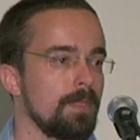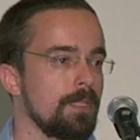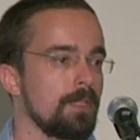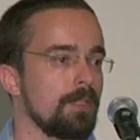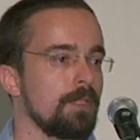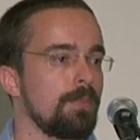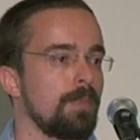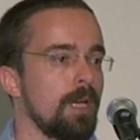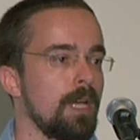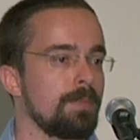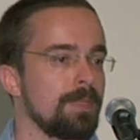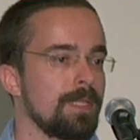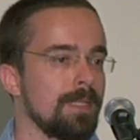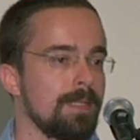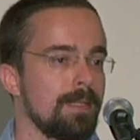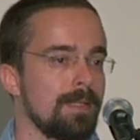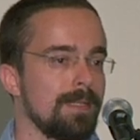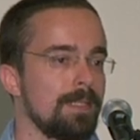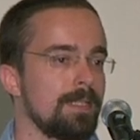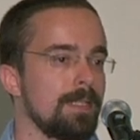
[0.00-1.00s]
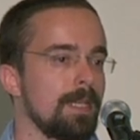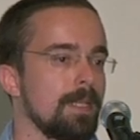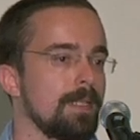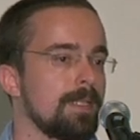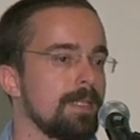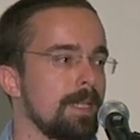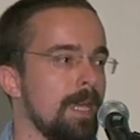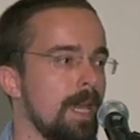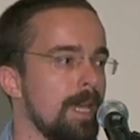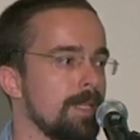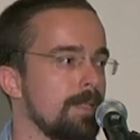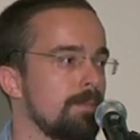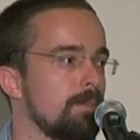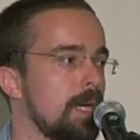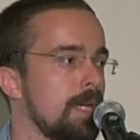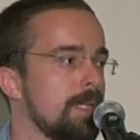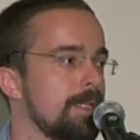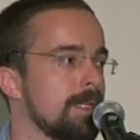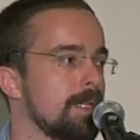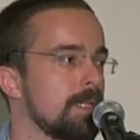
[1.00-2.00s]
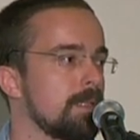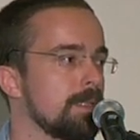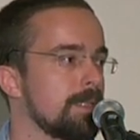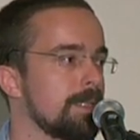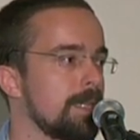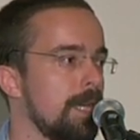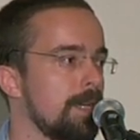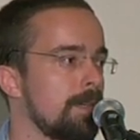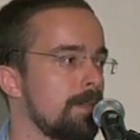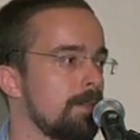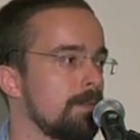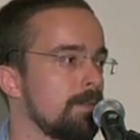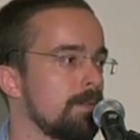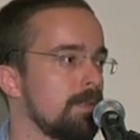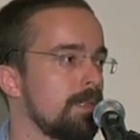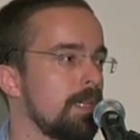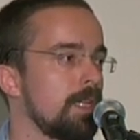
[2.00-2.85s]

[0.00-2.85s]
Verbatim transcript: So the biopsies are instead scanned by a digital scanner